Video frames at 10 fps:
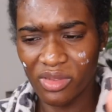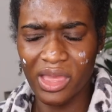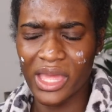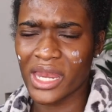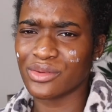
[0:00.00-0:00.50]

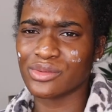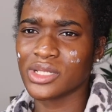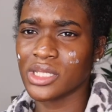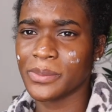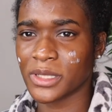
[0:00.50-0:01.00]
And I
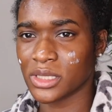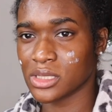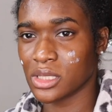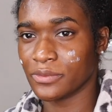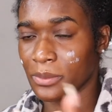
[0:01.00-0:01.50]
usually pick
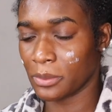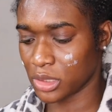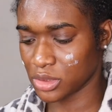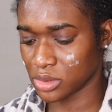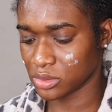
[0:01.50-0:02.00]
this up from
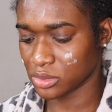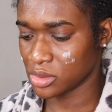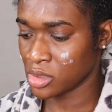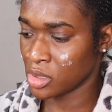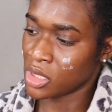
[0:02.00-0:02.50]

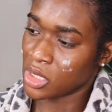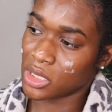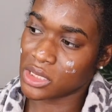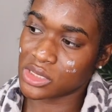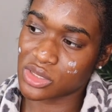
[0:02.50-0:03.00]
Marshall's.
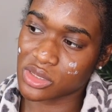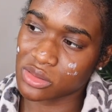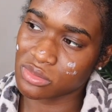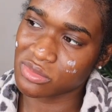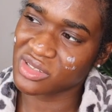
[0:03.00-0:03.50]
It's,
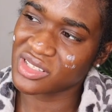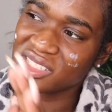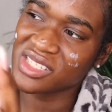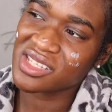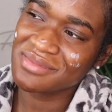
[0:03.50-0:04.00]

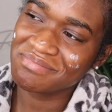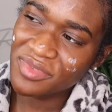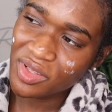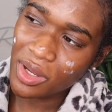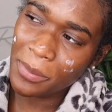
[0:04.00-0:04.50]
it's
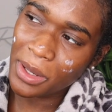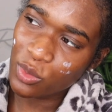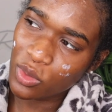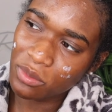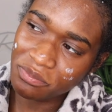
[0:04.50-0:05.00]

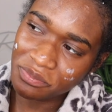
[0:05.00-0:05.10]
about,